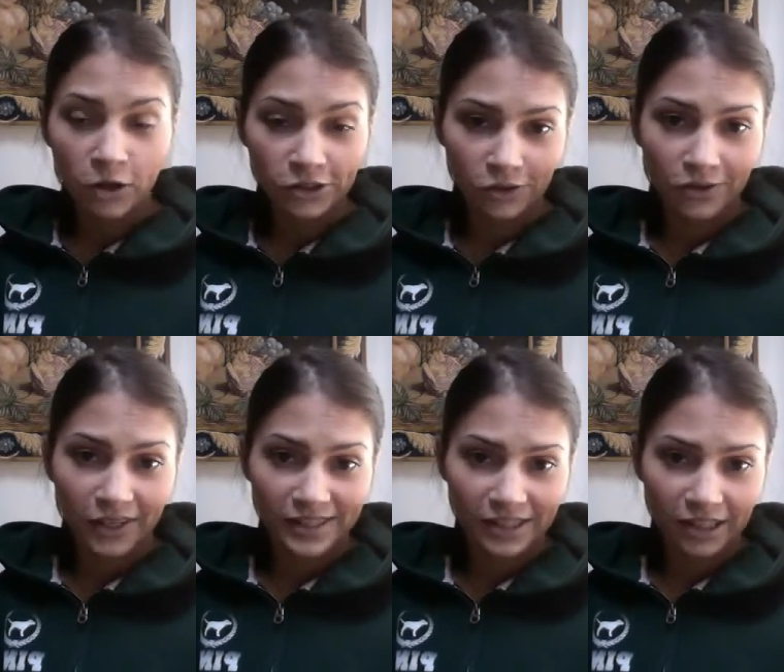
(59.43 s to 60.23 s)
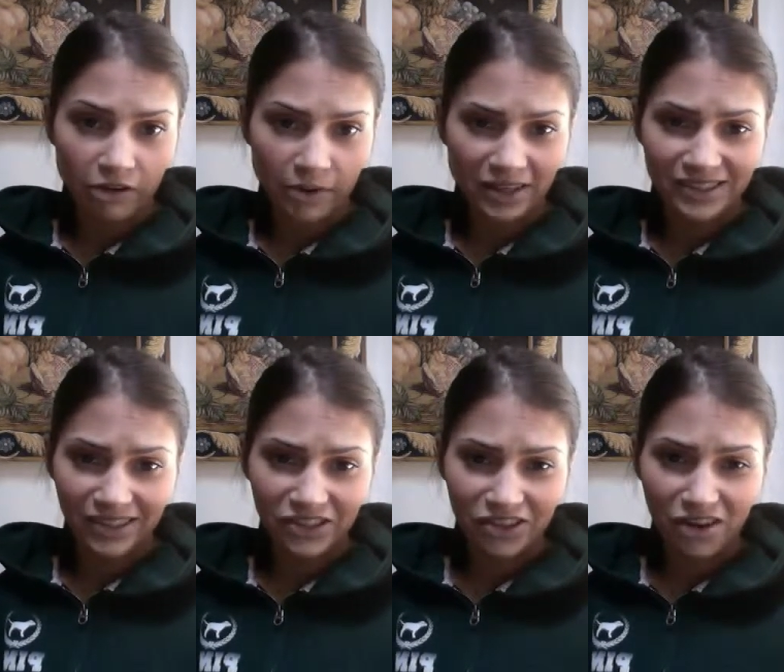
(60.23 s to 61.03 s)
also get sick from it because
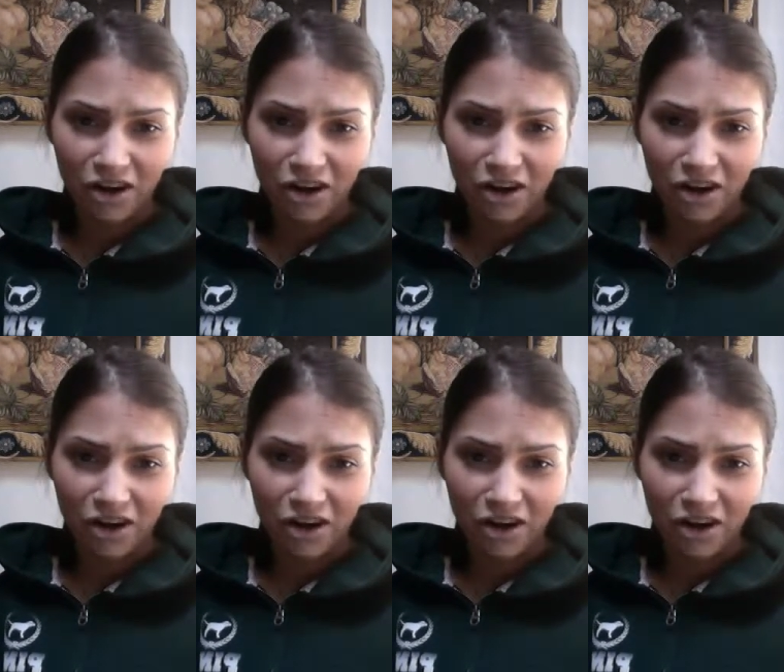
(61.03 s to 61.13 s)
it's a little